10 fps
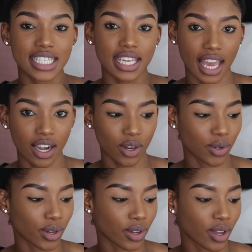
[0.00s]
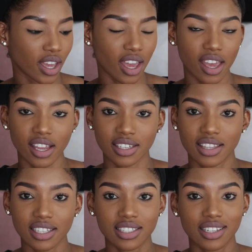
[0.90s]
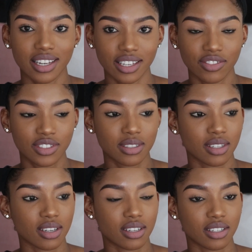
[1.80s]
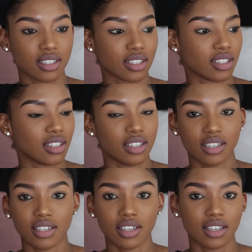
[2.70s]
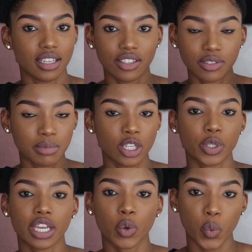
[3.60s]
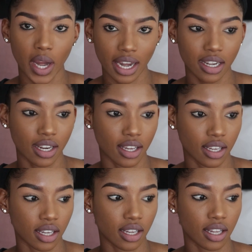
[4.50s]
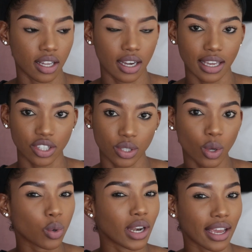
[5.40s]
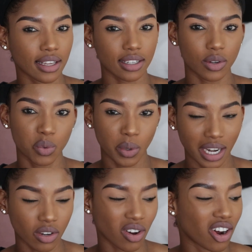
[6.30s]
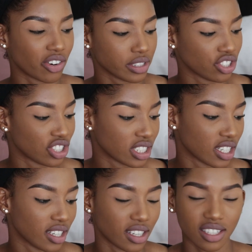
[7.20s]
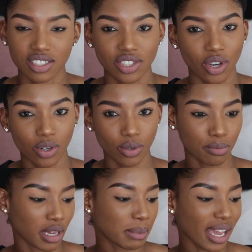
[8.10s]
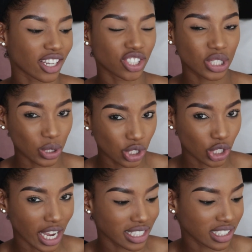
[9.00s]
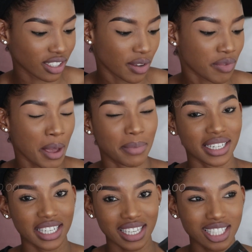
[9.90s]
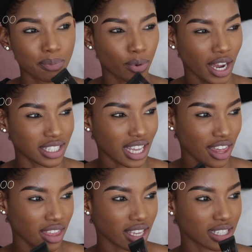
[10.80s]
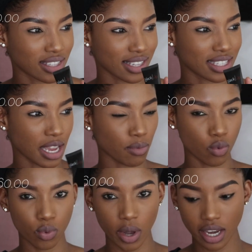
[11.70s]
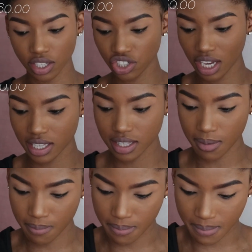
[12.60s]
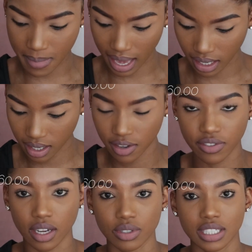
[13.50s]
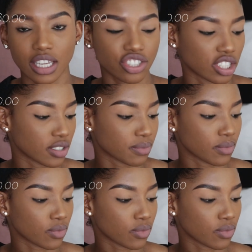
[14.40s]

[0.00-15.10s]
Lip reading: yellow, and this leaves me looking red, like, you know, like red or orange. So maybe I should try it but it is pricey. I think it's the same range as the MAC foundation,